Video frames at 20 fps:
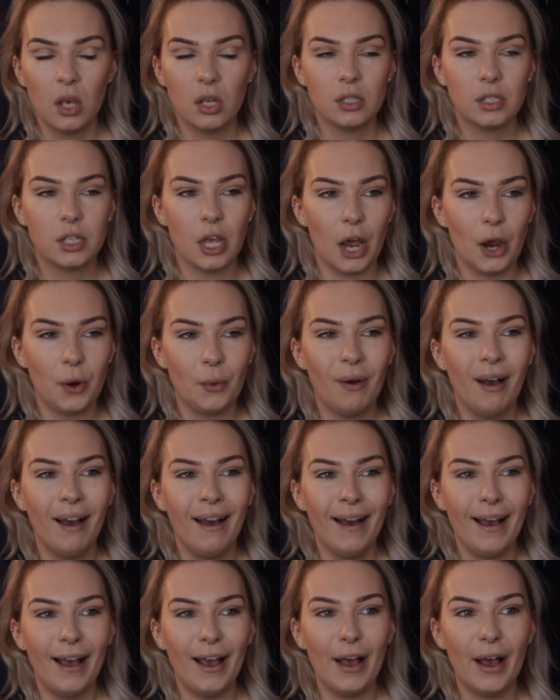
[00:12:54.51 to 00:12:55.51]
So
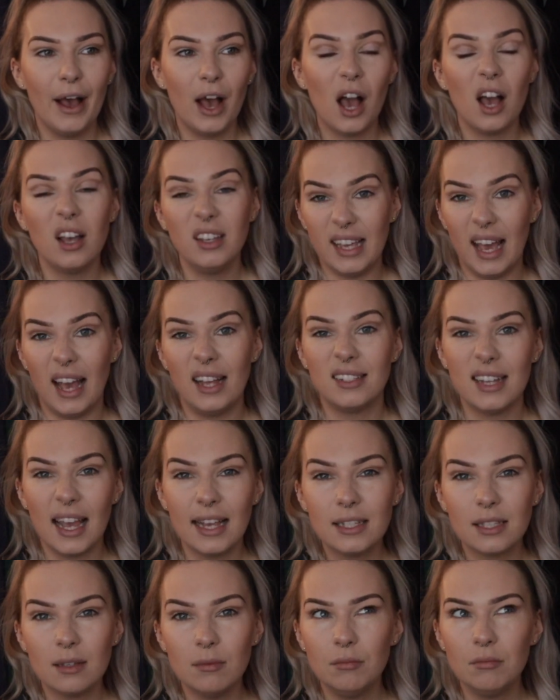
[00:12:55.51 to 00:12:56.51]
yeah,
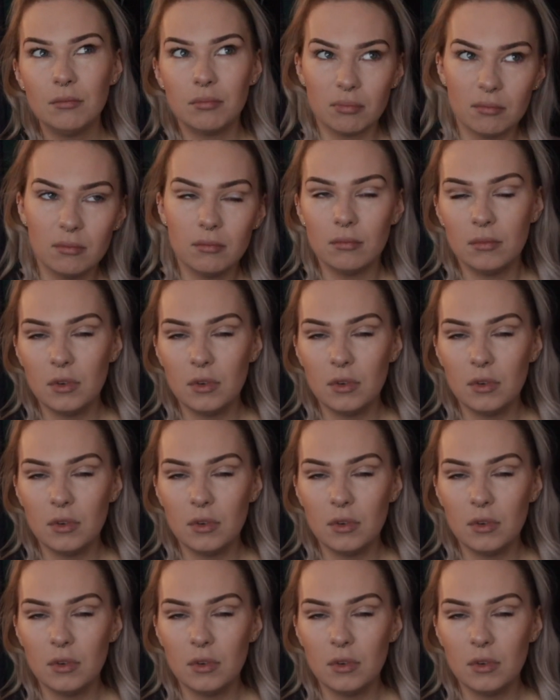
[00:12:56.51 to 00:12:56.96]
take some